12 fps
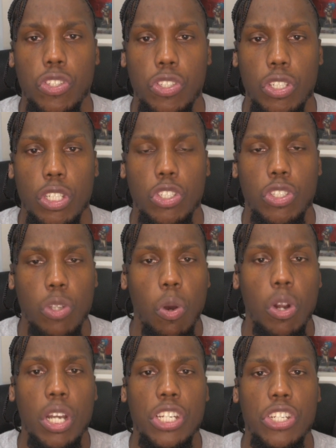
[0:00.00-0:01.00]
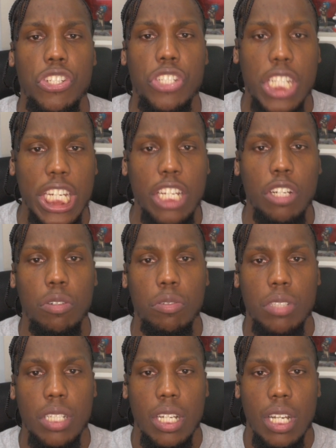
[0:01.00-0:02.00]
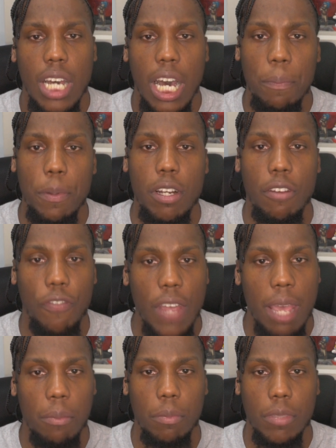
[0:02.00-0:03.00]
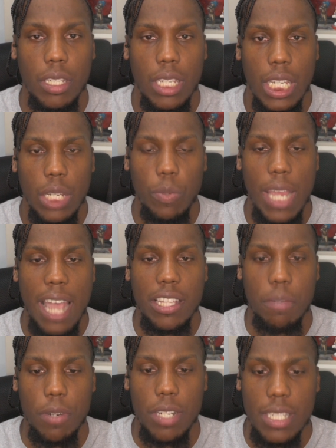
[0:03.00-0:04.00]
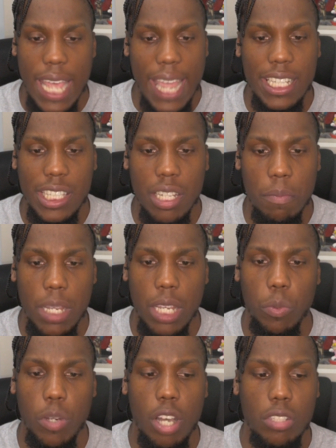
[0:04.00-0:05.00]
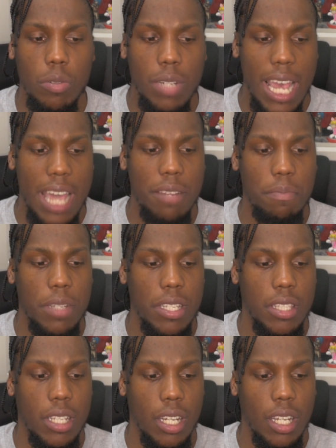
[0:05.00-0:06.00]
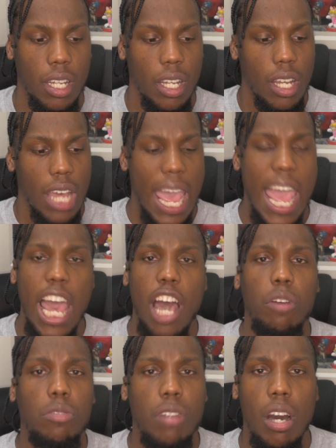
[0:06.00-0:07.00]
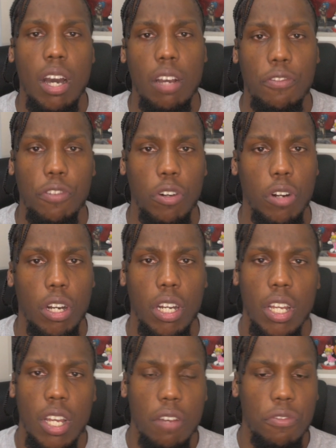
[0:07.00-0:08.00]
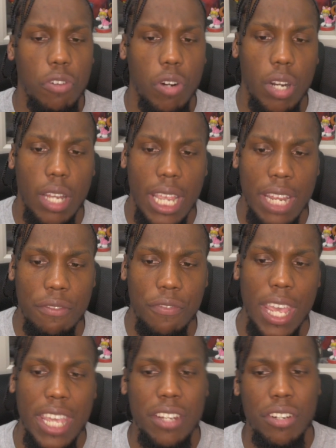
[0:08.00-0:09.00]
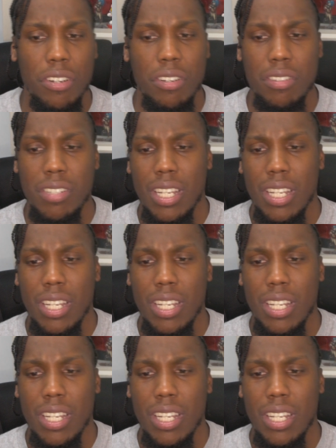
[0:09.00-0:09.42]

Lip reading: sword and shield up in our family, and we have to protect them, and we also got to be the hound dog for invaders.